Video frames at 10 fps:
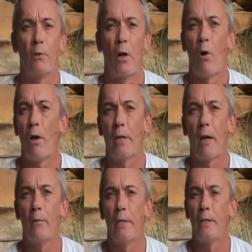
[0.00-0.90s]
and I woke
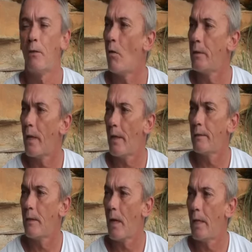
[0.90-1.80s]
up there nine
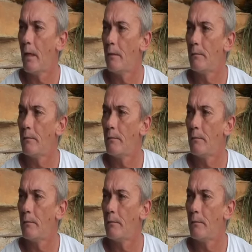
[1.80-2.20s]
days later.